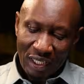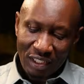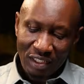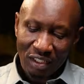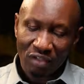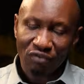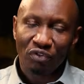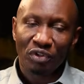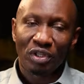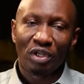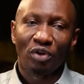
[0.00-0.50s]

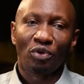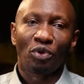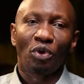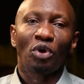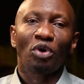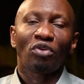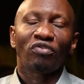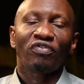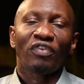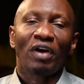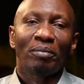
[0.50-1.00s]
asking for the
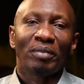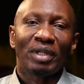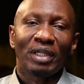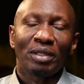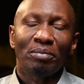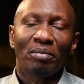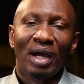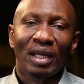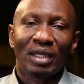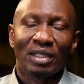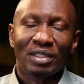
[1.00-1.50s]
royal
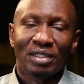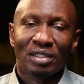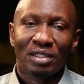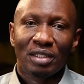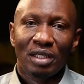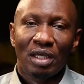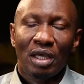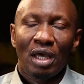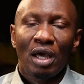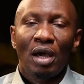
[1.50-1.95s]
family manners.